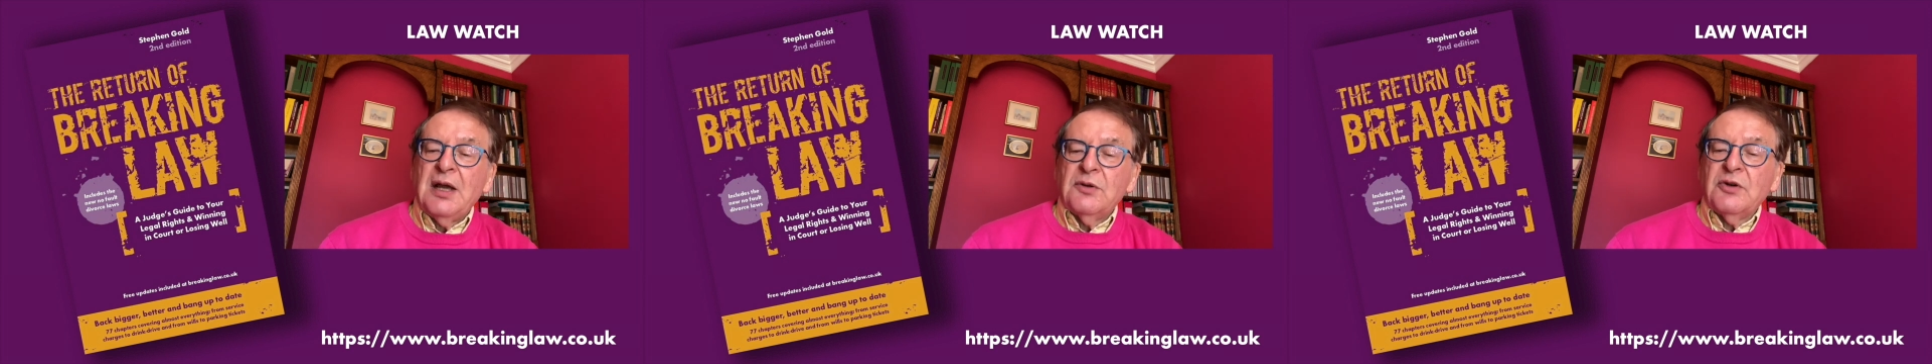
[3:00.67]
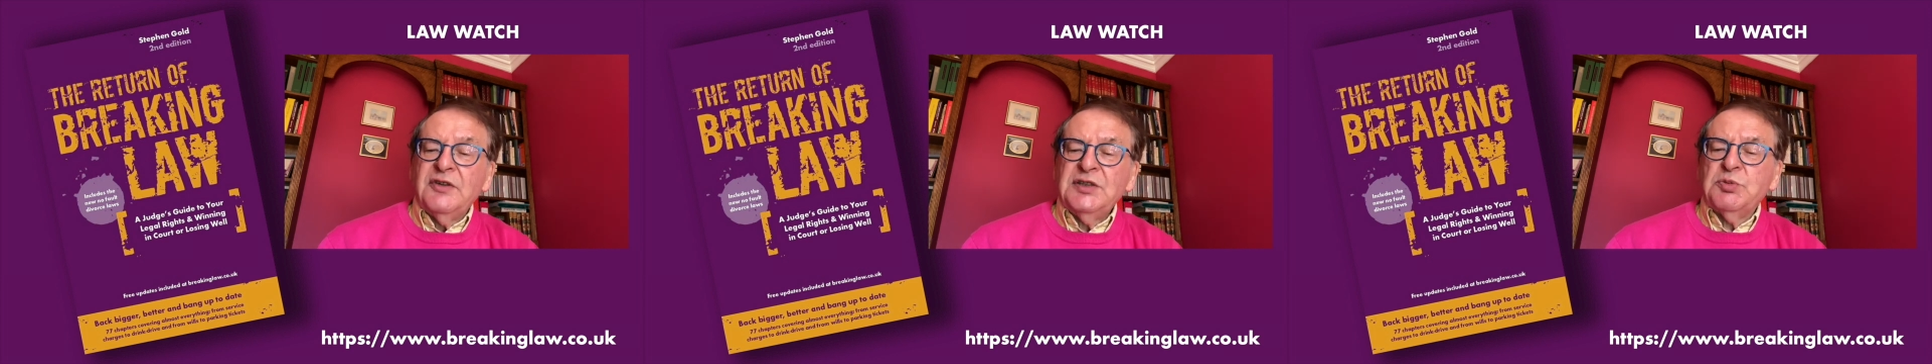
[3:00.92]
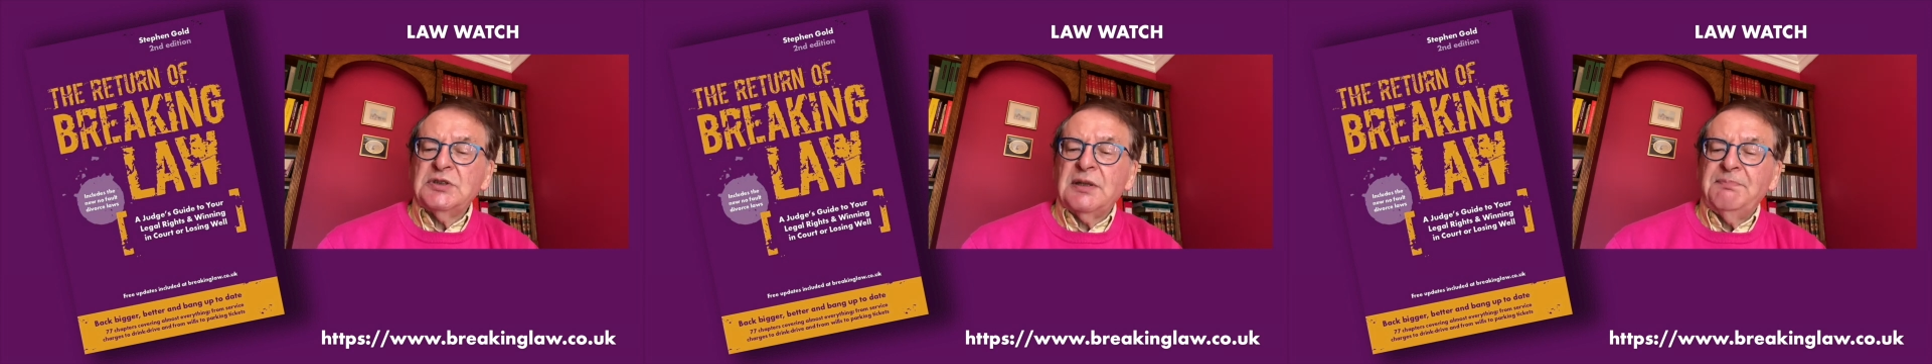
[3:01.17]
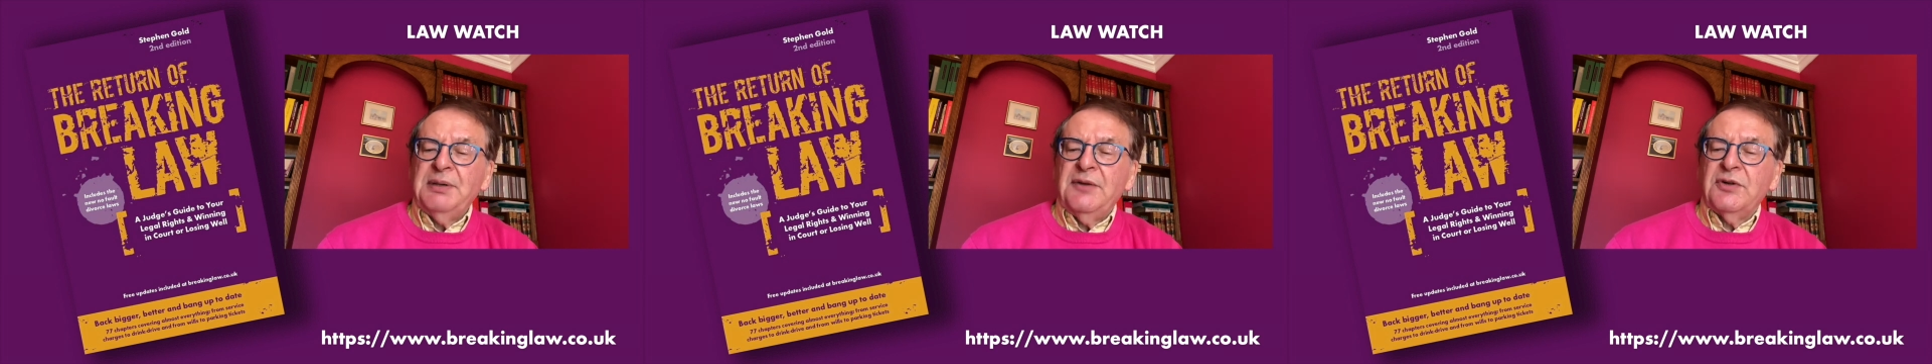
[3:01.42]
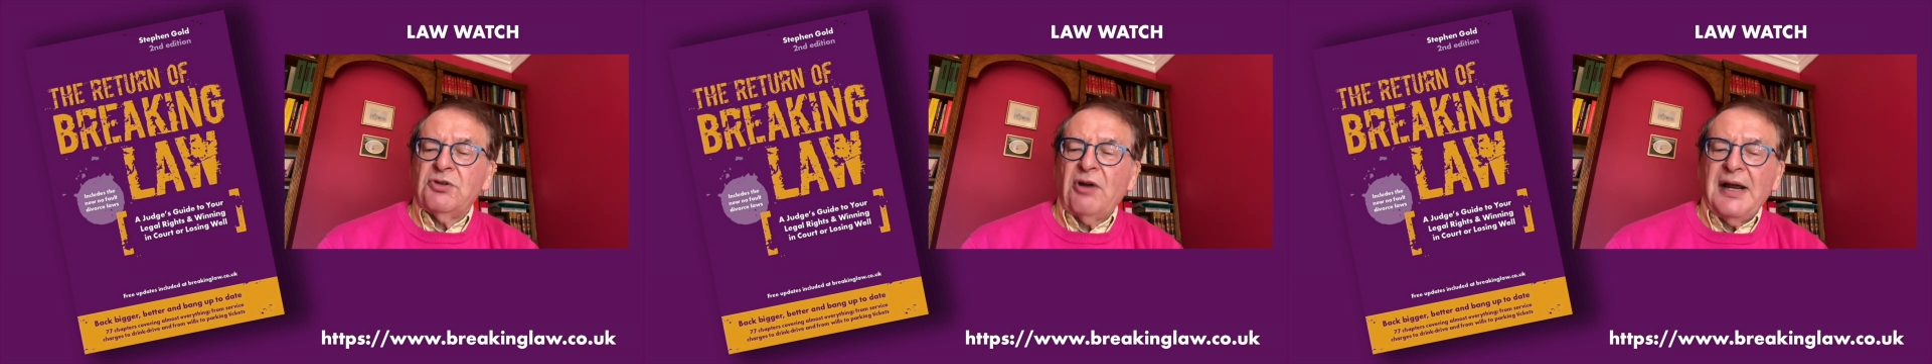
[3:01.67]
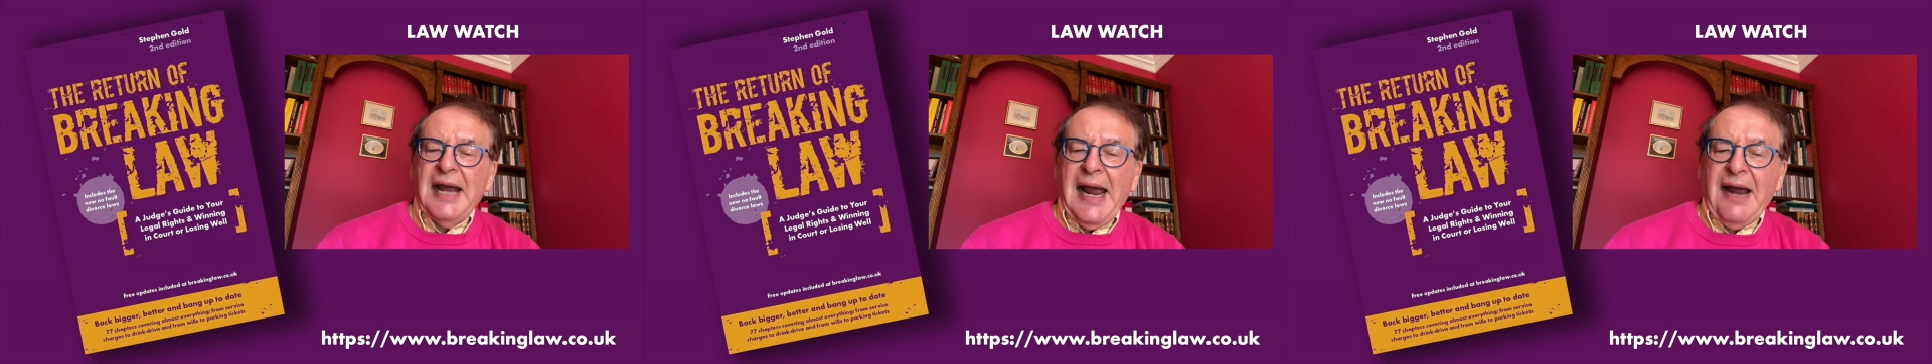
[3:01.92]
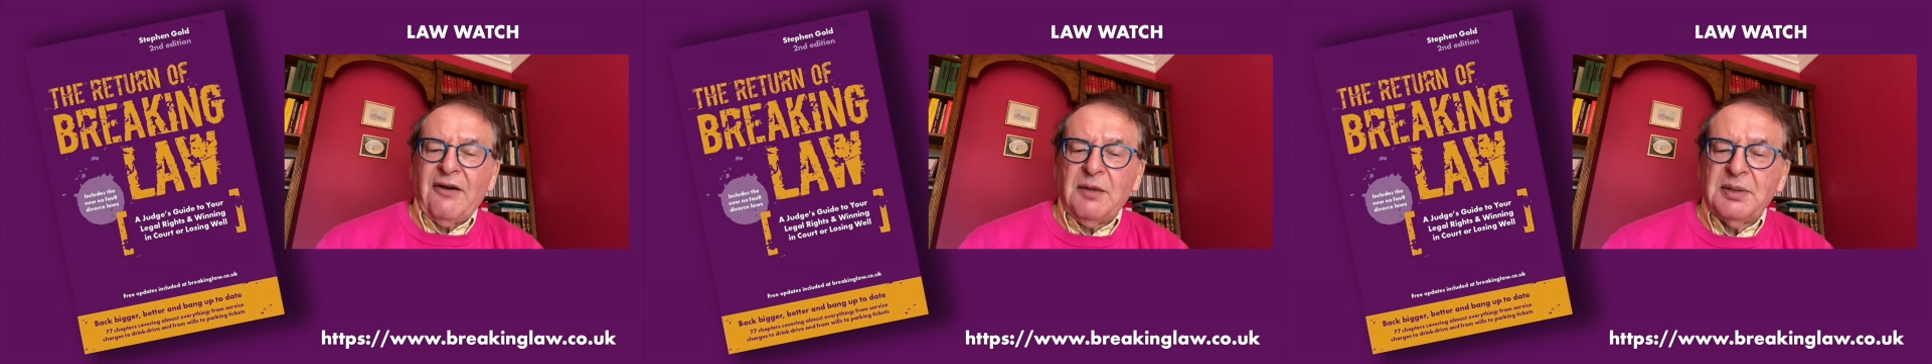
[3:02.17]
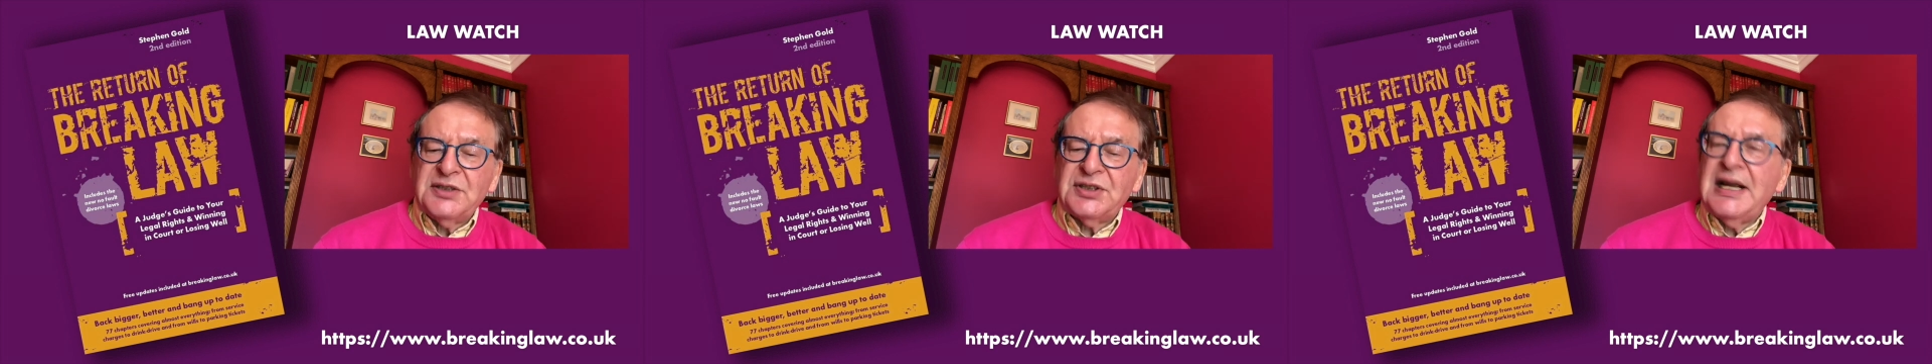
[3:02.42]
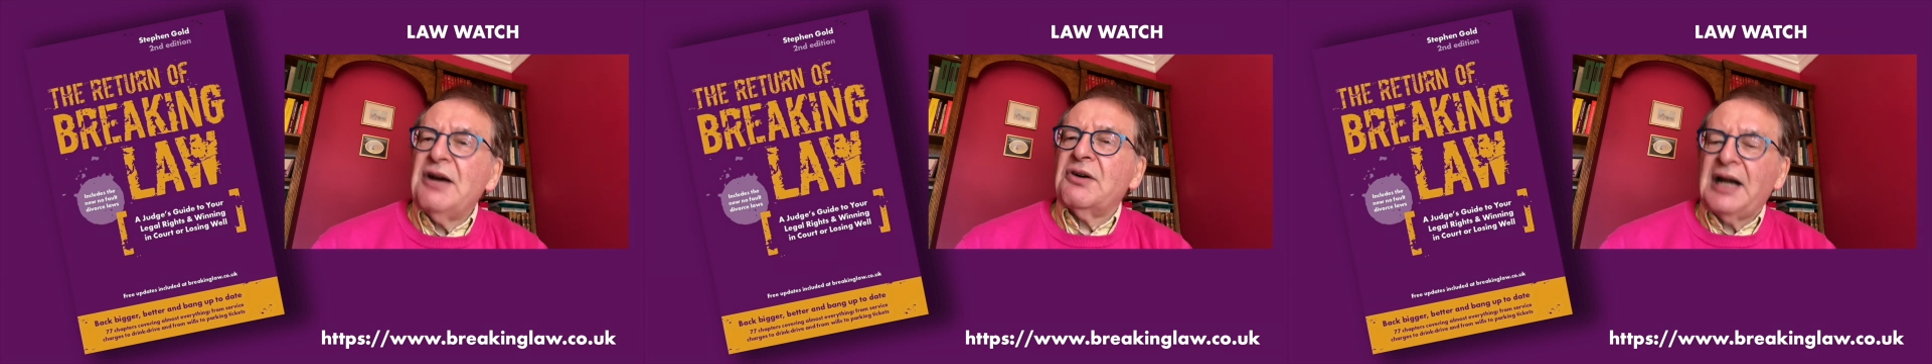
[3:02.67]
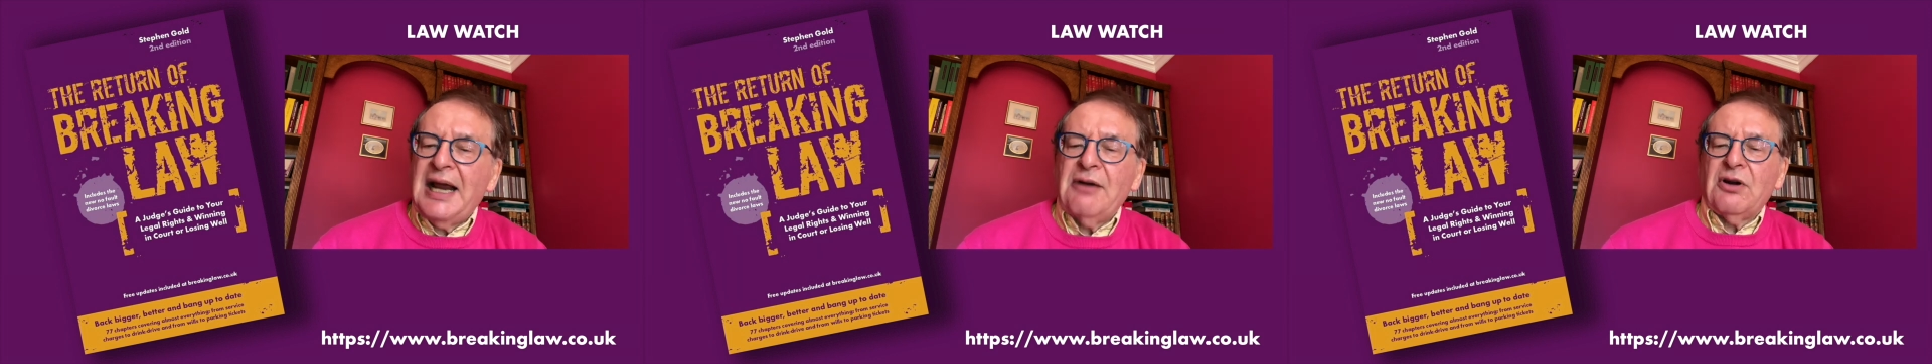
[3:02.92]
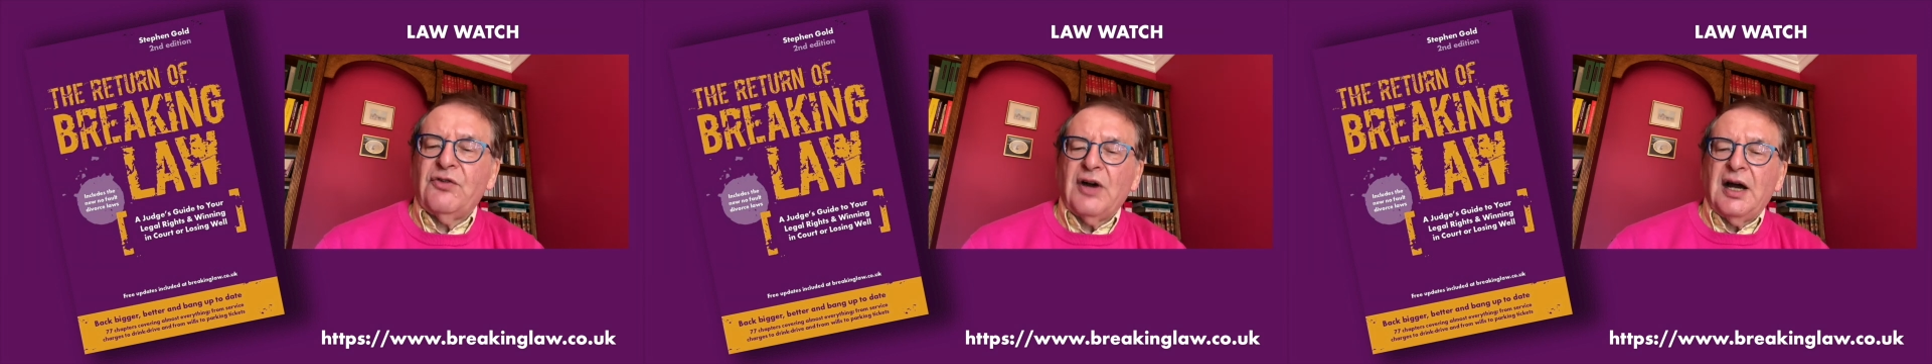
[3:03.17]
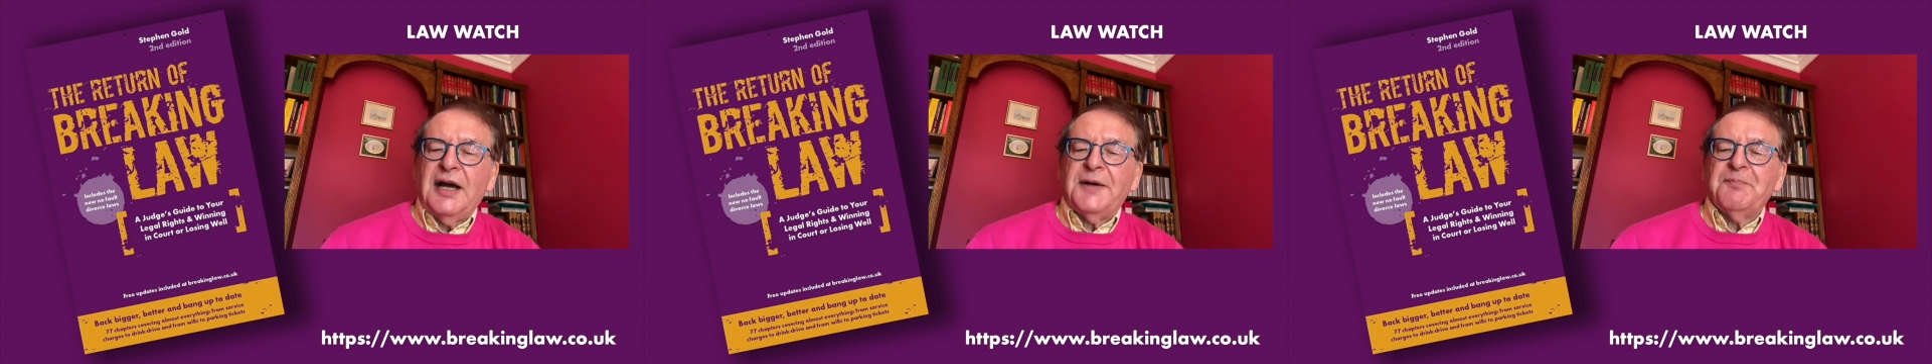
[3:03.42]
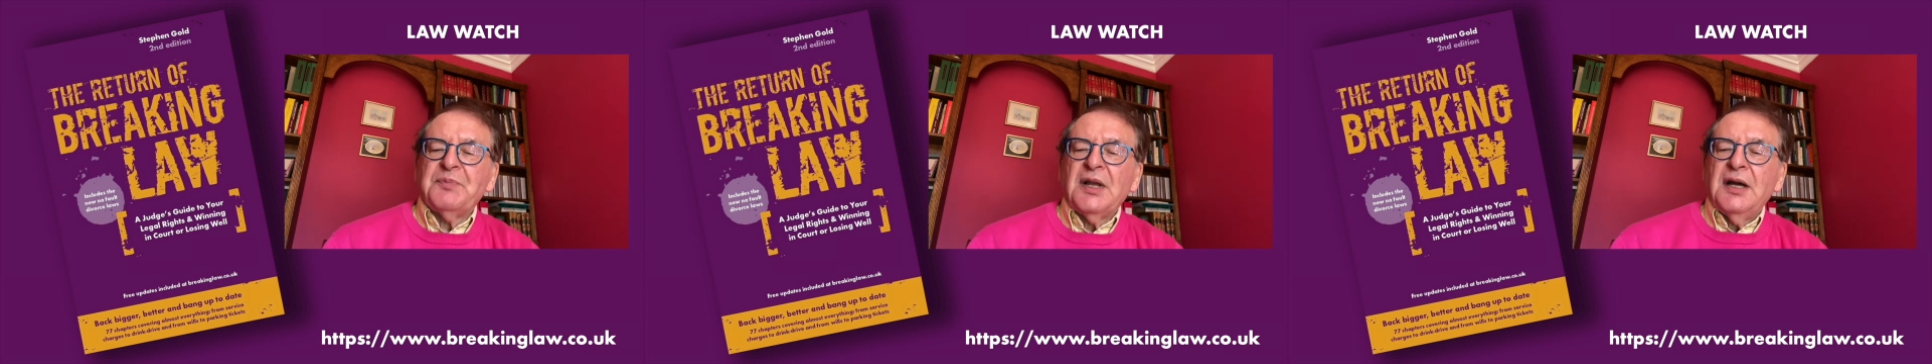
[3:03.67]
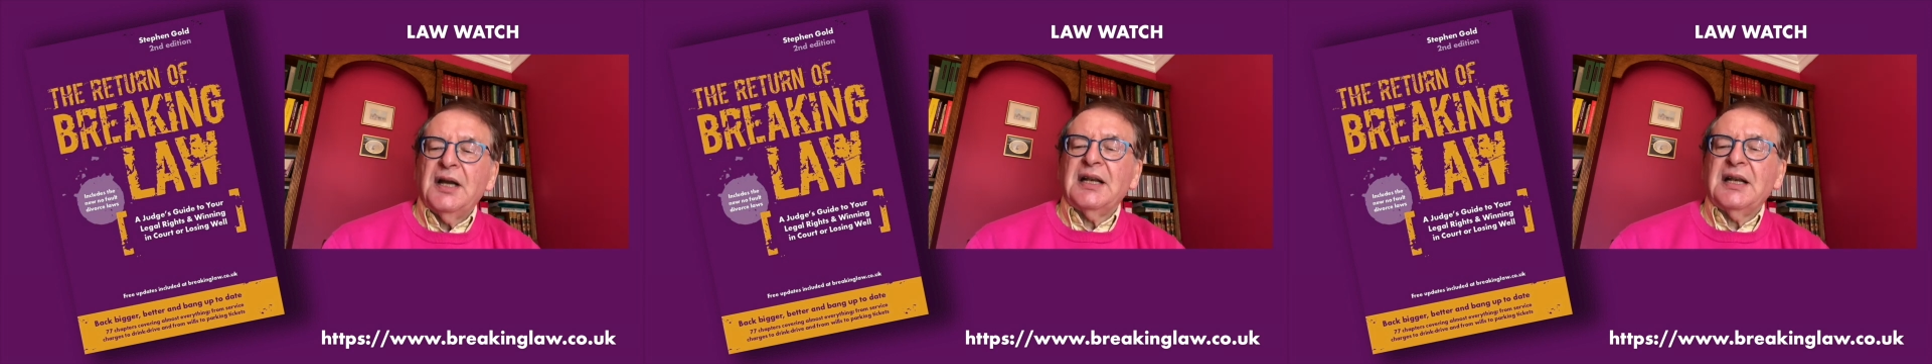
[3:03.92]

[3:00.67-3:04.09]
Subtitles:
Well, this was a bit of a grey area, but it's now clarified. At